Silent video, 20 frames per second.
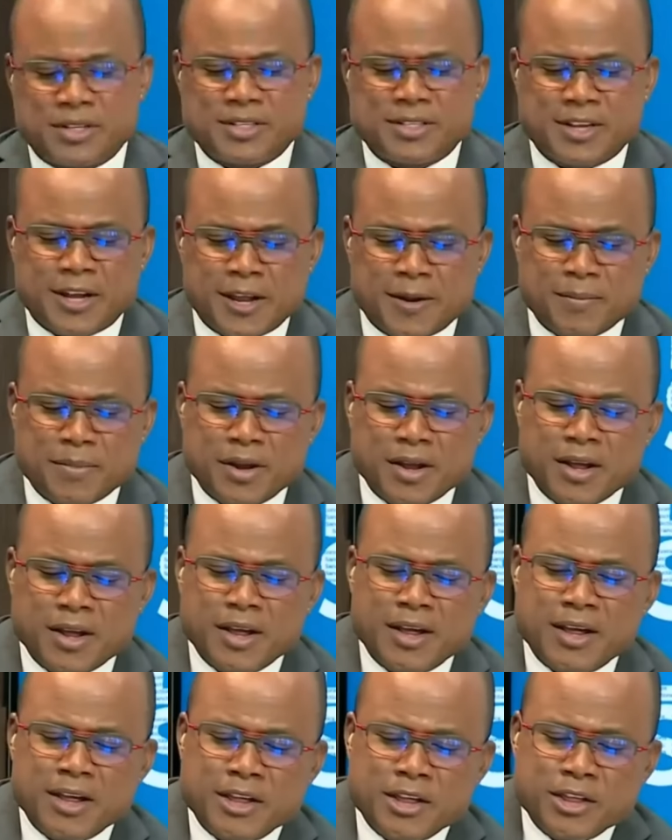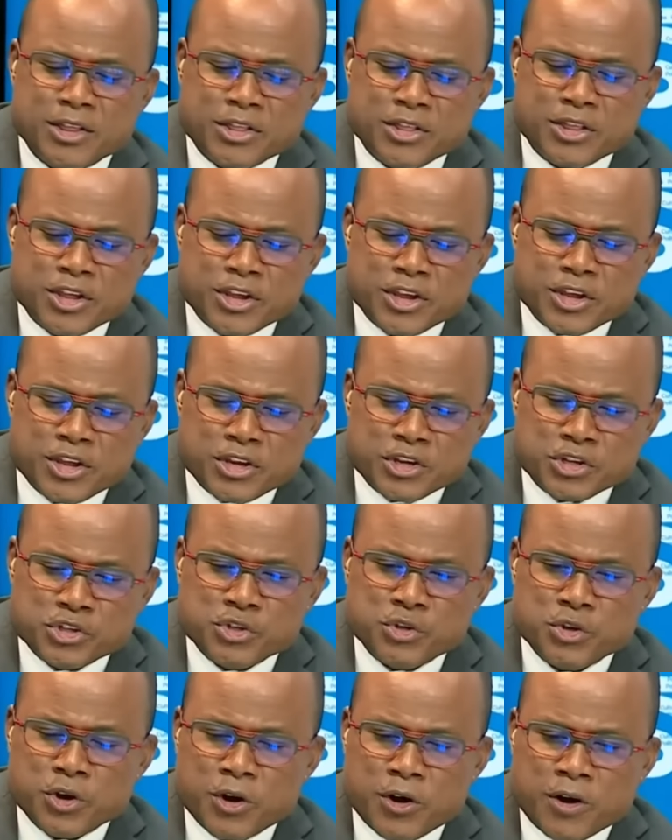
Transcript: this time. The issue